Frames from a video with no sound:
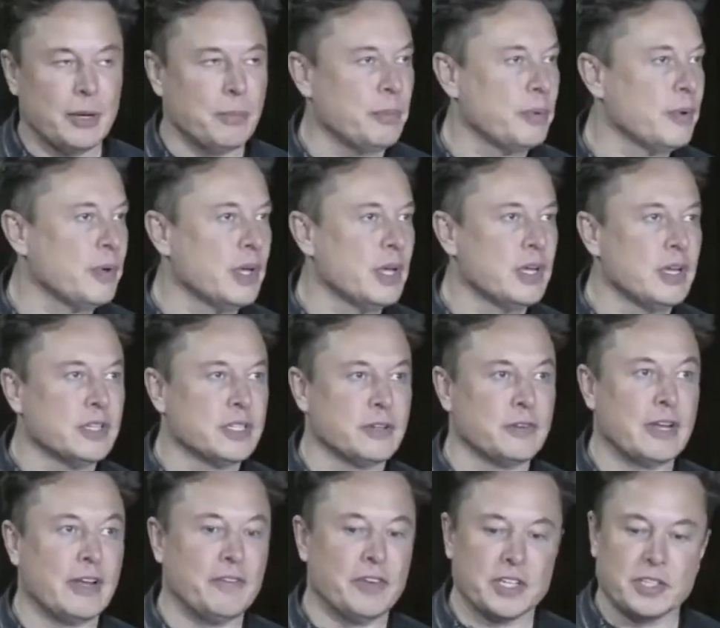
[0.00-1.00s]
flashy
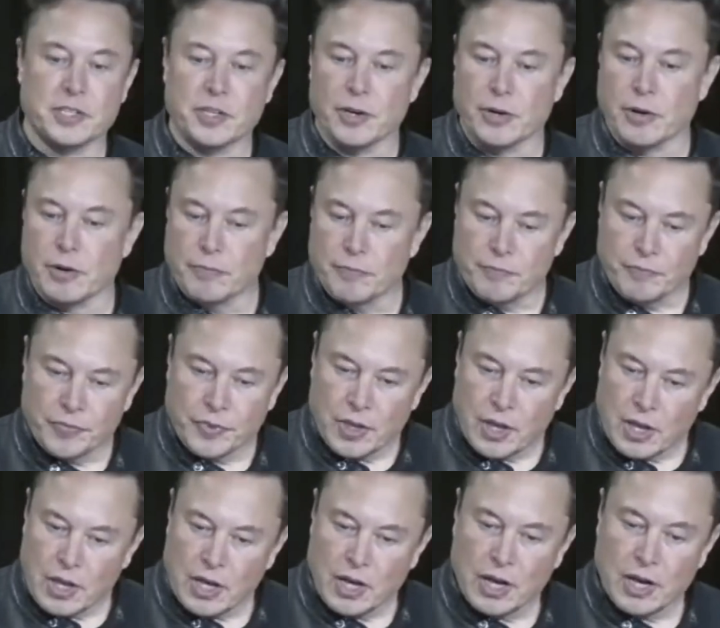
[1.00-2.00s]
projects.
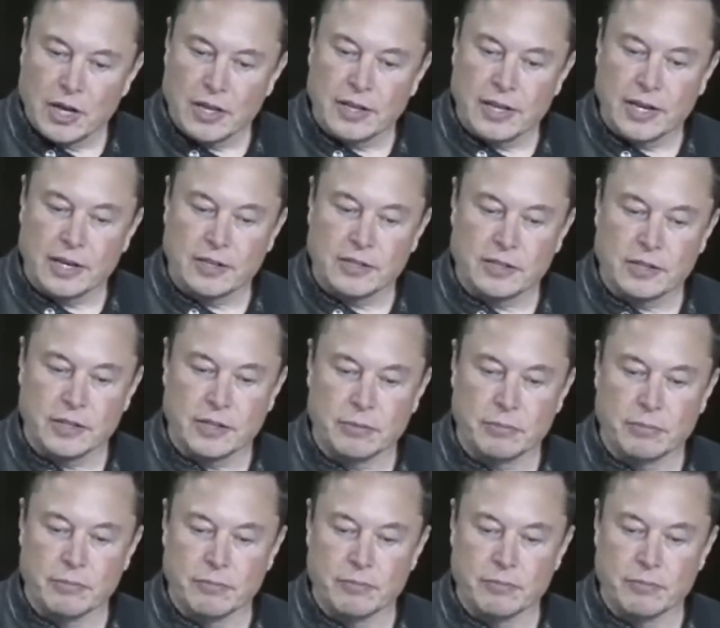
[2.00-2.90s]
For example,